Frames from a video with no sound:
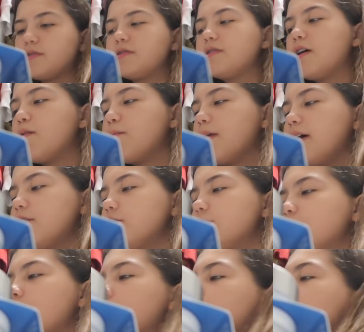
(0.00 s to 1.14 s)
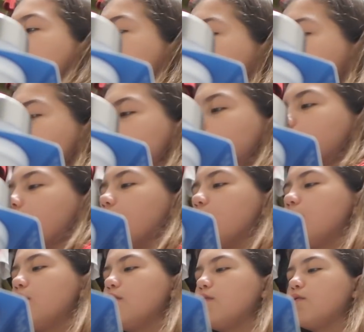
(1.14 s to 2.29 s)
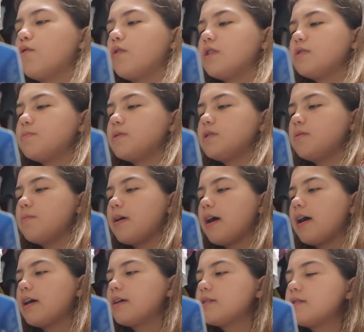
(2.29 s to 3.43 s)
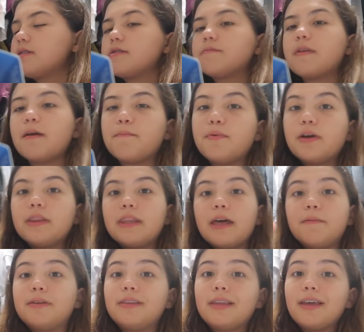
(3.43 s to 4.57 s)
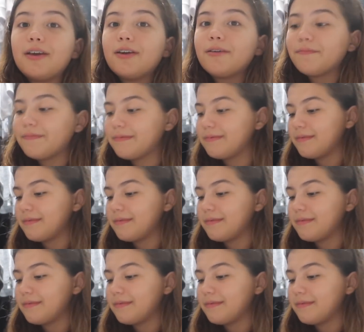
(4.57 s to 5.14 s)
So might just get some like cute Christmassy bags and put them in there.